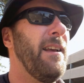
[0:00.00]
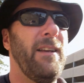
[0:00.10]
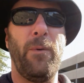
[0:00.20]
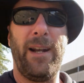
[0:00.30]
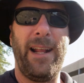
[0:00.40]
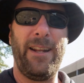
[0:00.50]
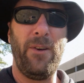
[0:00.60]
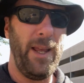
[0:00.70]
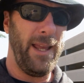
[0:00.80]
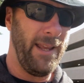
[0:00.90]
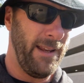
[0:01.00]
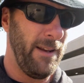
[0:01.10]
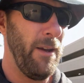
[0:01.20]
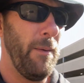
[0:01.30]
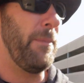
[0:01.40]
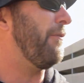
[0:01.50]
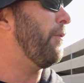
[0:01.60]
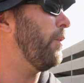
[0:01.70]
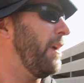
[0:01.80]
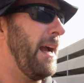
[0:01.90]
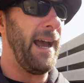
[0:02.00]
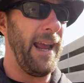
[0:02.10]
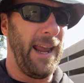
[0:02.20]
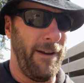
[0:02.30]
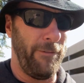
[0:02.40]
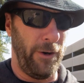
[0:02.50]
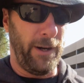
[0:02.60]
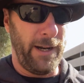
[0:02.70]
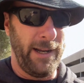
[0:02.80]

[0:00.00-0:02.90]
What did I do? Before I ever